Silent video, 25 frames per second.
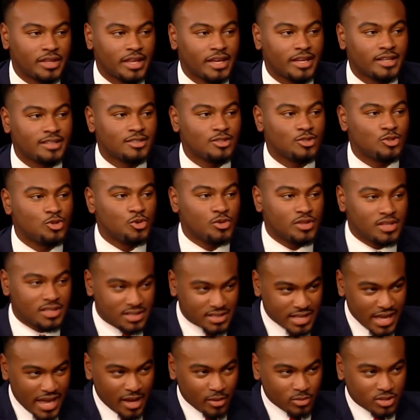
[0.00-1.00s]
when they do the
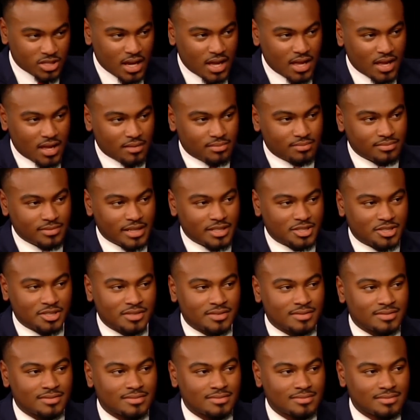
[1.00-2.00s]
same job, they
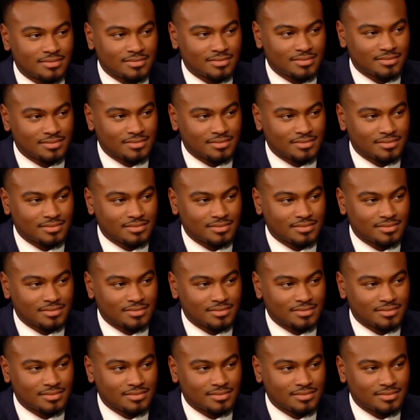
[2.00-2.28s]
shouldn't.